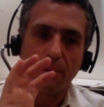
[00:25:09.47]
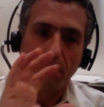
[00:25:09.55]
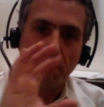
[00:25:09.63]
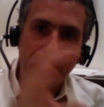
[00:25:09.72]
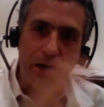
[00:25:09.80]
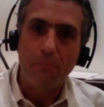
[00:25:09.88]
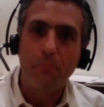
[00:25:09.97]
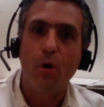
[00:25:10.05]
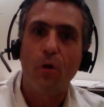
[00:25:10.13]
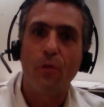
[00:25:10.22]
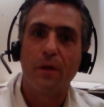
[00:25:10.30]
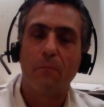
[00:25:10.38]
bear
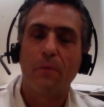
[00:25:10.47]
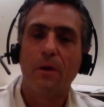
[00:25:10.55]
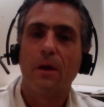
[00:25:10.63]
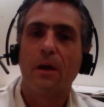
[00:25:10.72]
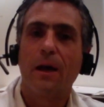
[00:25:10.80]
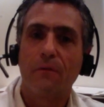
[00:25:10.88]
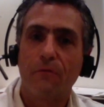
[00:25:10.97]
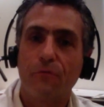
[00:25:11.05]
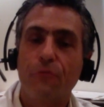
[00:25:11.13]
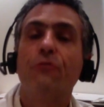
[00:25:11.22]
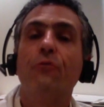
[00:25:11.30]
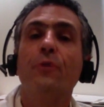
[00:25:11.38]
upon them and
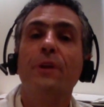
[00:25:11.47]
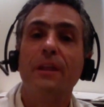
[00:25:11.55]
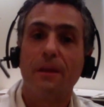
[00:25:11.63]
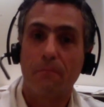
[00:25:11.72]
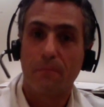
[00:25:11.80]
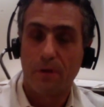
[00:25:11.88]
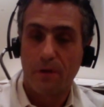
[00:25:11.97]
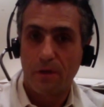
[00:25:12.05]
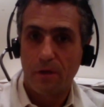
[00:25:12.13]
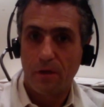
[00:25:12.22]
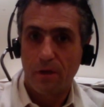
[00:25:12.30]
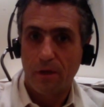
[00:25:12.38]
free them
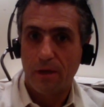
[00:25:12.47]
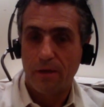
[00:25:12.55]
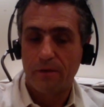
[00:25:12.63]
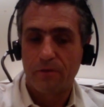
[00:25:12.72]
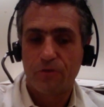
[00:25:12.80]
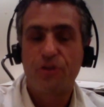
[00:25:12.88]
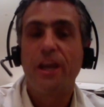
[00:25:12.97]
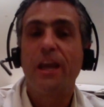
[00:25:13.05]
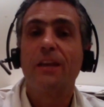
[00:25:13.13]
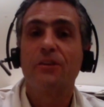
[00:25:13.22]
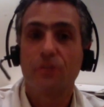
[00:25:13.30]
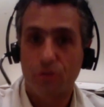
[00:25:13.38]
and
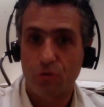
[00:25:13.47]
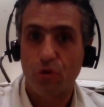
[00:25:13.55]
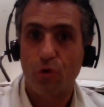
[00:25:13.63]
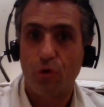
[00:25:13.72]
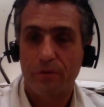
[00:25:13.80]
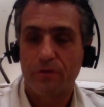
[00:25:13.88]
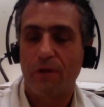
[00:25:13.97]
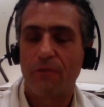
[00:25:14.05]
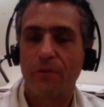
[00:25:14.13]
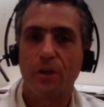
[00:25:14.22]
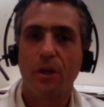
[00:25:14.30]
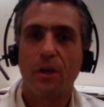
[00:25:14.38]
change the story. So how
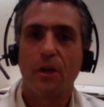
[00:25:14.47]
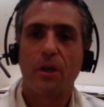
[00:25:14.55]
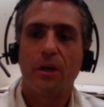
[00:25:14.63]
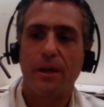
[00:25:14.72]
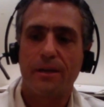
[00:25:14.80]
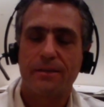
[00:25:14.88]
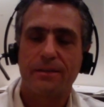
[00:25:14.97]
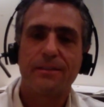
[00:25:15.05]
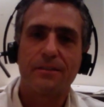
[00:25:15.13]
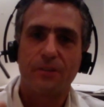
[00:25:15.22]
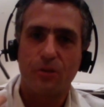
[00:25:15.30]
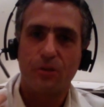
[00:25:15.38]
they
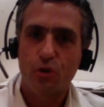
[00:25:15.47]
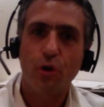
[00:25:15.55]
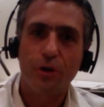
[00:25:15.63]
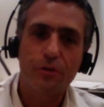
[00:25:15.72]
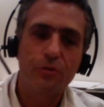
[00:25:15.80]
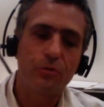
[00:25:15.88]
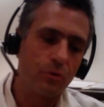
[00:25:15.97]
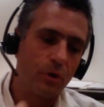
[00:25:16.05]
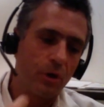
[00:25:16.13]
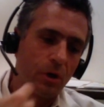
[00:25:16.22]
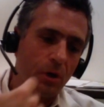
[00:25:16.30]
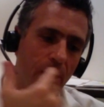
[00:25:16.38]
exercise the choice to
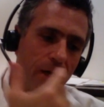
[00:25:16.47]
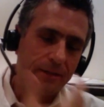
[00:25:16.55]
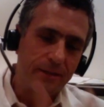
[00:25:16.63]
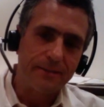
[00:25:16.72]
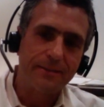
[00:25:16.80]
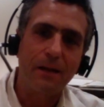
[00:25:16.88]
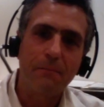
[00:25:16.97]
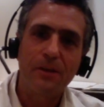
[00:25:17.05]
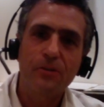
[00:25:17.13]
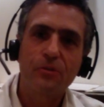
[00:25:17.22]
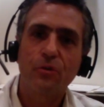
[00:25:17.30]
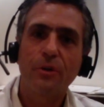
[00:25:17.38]
understand my
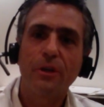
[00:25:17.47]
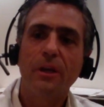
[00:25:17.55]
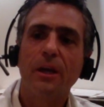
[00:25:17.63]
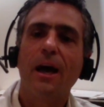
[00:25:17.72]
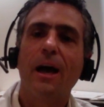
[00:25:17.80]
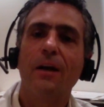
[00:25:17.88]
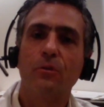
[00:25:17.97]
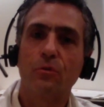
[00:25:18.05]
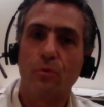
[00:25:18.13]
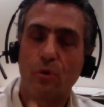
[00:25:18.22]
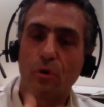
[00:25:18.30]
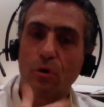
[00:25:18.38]
story and
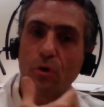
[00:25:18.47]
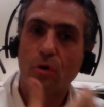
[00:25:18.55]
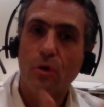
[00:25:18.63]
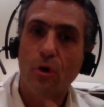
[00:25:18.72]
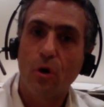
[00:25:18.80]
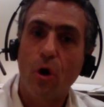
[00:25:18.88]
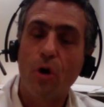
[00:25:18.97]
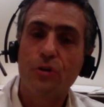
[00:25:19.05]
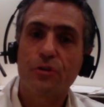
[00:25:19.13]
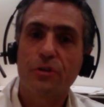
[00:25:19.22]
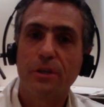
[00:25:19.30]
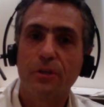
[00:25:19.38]
to
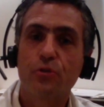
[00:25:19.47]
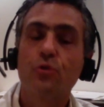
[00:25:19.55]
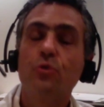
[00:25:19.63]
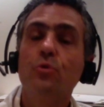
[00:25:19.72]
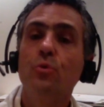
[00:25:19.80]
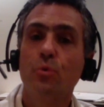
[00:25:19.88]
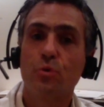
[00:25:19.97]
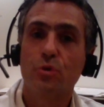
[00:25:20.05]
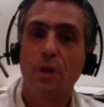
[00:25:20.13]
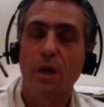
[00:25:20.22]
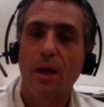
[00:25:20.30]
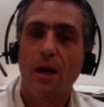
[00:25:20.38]
consciously
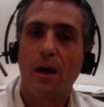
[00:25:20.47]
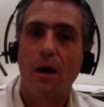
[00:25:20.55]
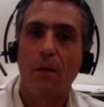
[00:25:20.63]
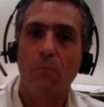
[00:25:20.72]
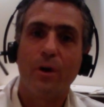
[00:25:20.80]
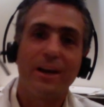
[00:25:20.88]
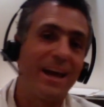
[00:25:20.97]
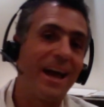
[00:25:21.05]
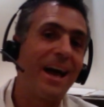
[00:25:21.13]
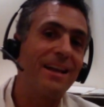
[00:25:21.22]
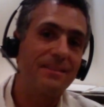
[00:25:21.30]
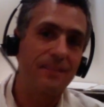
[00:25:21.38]
choose a more
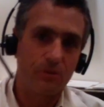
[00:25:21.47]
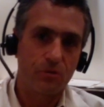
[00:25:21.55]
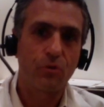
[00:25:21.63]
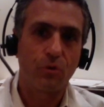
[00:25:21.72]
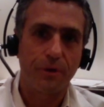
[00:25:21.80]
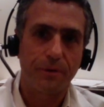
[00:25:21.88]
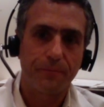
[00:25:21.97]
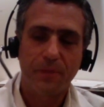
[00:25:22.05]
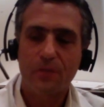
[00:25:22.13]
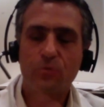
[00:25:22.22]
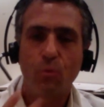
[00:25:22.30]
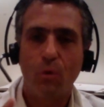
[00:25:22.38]
enhancing story.
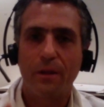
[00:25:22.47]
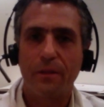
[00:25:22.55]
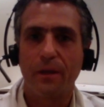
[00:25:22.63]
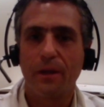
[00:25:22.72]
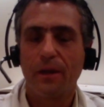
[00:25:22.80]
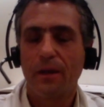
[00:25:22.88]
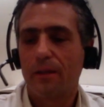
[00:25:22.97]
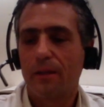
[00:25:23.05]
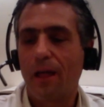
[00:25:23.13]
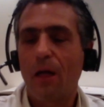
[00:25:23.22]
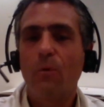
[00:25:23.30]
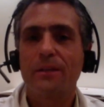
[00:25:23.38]
That's one thing. The
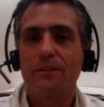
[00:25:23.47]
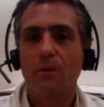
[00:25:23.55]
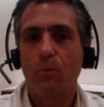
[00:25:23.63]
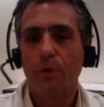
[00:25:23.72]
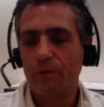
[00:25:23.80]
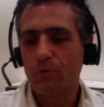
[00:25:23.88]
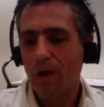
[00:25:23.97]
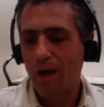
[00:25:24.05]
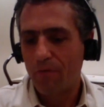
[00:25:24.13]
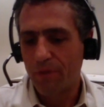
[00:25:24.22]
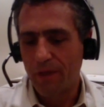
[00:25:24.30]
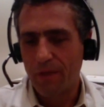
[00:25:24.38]
other one is that we need to
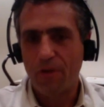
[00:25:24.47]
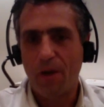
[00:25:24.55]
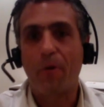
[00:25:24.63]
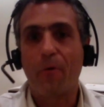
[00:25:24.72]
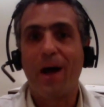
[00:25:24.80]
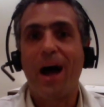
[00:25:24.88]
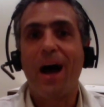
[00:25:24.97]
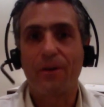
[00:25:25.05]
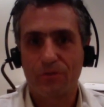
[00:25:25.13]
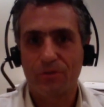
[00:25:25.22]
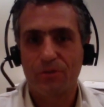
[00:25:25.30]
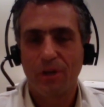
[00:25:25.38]
have the
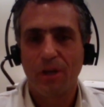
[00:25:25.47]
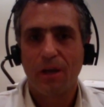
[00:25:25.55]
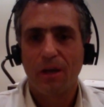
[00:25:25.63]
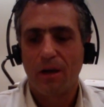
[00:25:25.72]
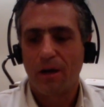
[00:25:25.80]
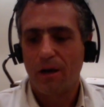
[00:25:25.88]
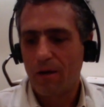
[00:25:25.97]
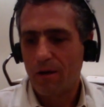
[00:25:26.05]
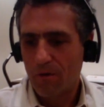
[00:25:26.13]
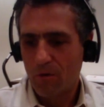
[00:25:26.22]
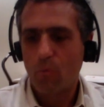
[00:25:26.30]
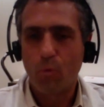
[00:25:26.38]
apparatus
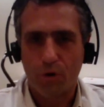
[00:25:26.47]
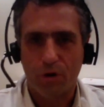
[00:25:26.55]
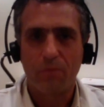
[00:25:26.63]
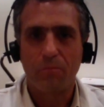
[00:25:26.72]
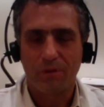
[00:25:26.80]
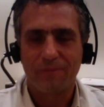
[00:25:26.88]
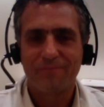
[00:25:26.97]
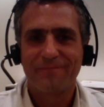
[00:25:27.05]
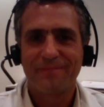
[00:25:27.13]
workable,